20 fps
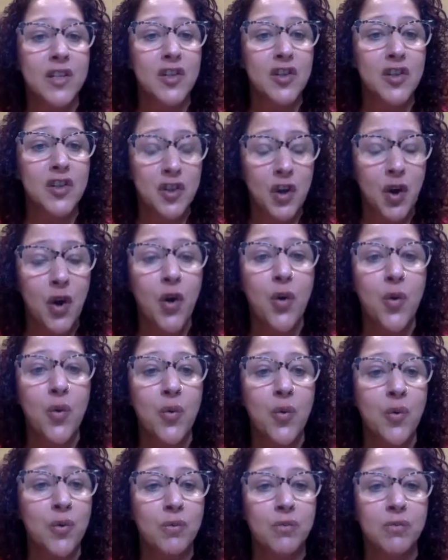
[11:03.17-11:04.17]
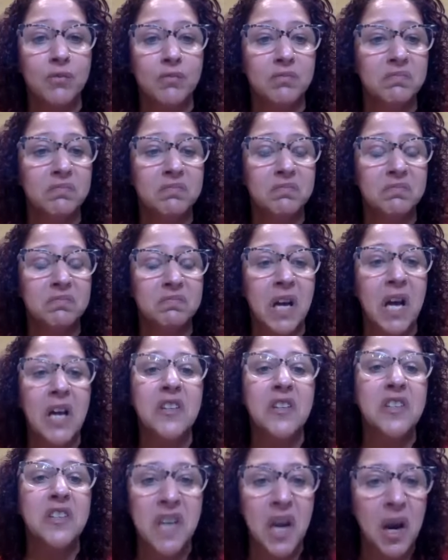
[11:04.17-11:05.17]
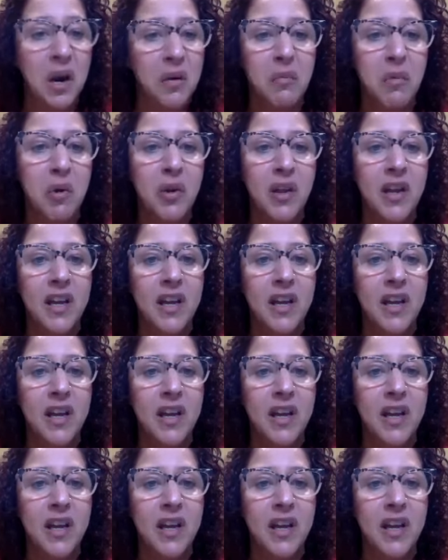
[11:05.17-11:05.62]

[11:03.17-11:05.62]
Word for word: so undesirable.